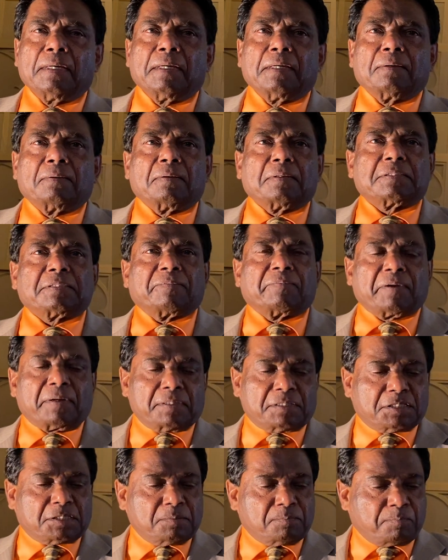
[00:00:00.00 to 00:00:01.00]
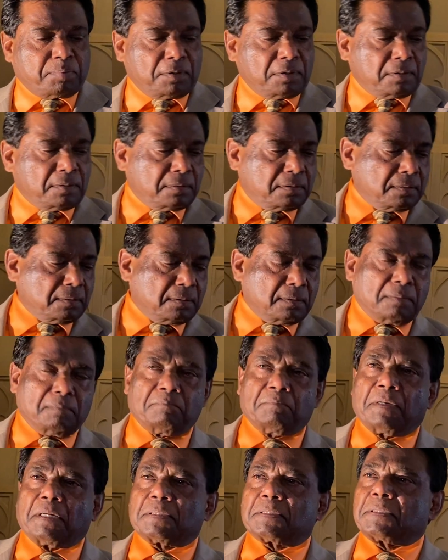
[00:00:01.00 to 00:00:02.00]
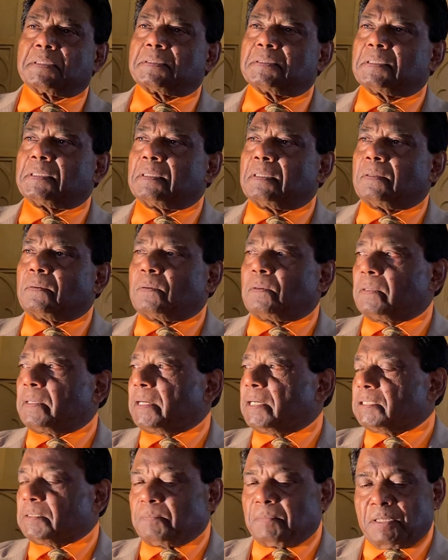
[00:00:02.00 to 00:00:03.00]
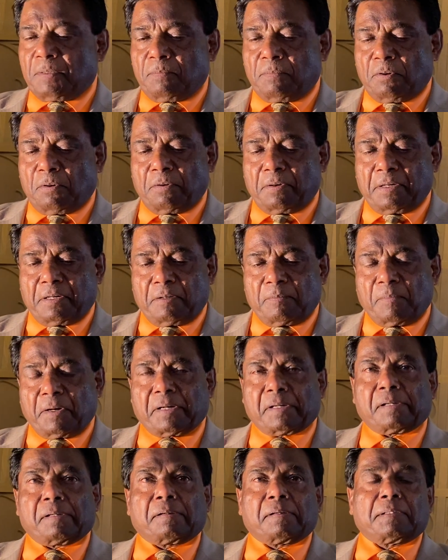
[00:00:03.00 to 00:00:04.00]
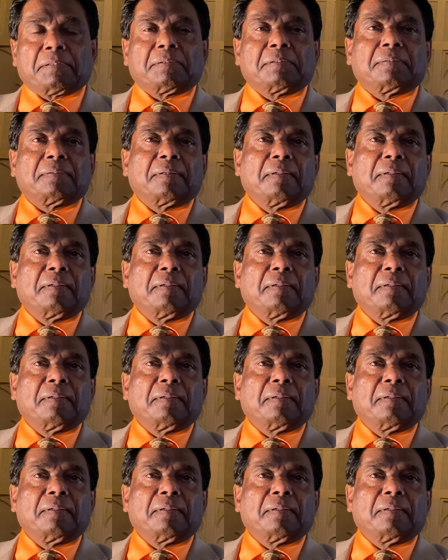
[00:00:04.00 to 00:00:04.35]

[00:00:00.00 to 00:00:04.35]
There's a very simple message the Lord has been brewing in my heart